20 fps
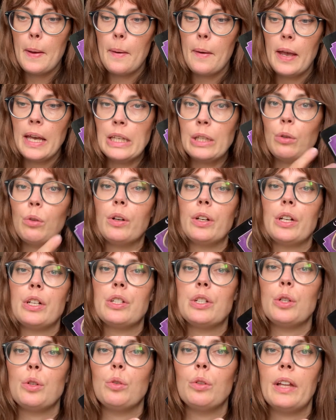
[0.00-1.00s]
in order
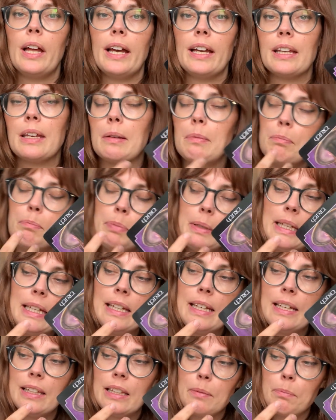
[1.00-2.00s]
to like
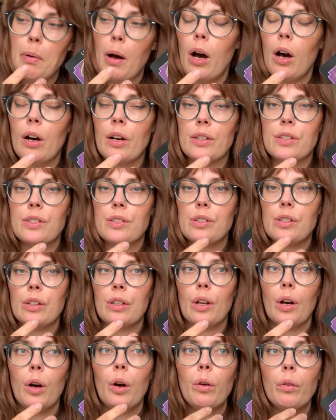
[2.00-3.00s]
be the boss, you
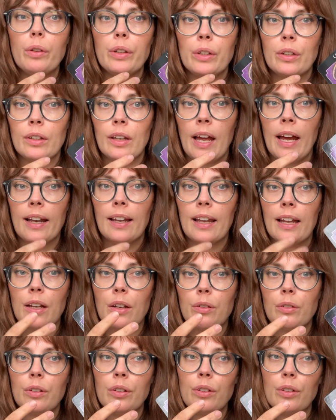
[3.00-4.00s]
know? You're not
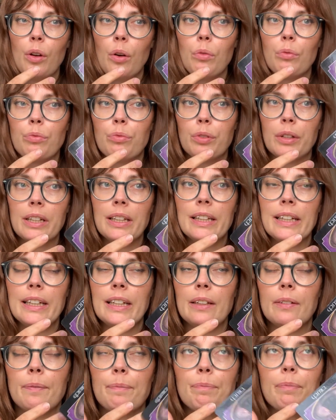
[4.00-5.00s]
like, you don't
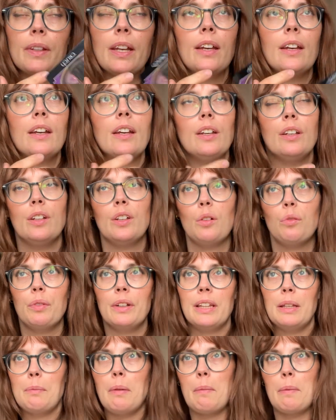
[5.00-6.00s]
really,
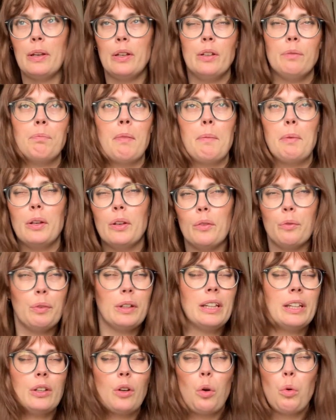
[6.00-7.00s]
maybe you
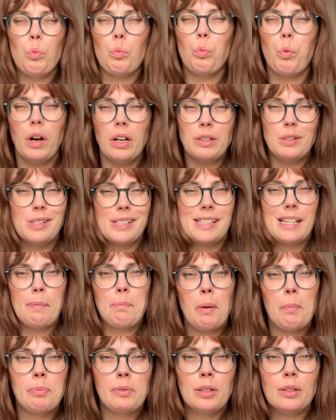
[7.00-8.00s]
really don't want to step
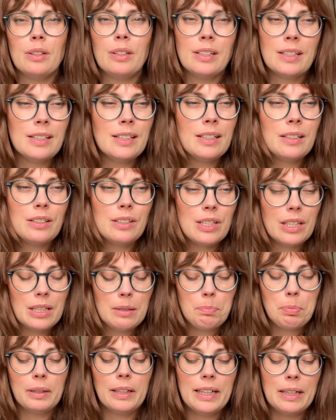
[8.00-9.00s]
up to the
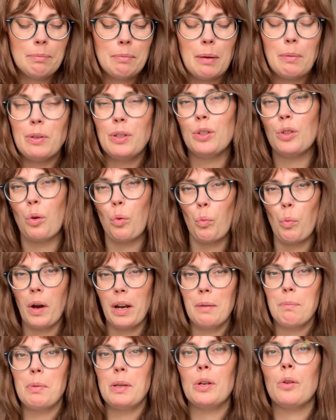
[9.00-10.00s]
plate. Maybe you don't want
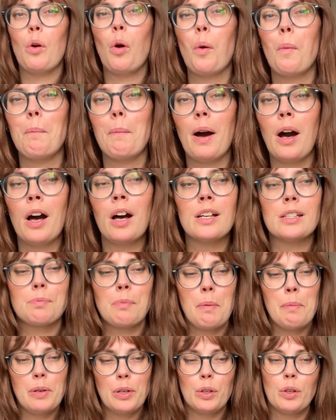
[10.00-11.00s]
to be your own boss.
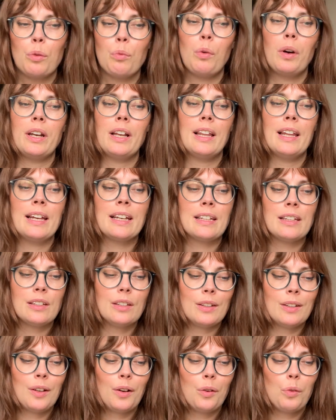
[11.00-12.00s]
Maybe you don't want to like,
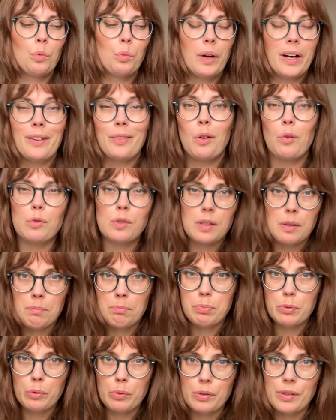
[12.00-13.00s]
you know, wear those
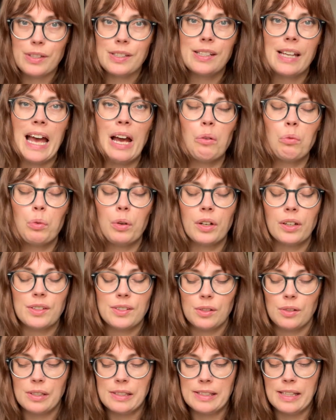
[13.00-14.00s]
boots at work,
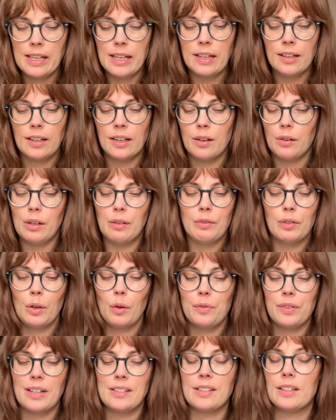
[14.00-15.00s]
so to say. I don't even know
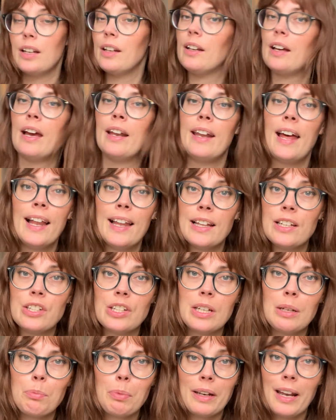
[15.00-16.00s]
if that's an
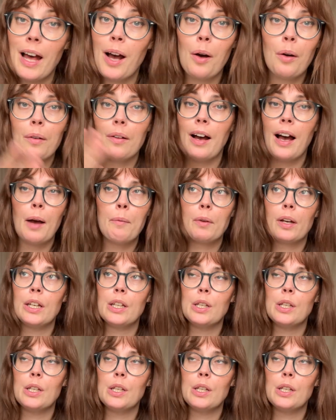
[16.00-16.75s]
analogy, but now I'm gonna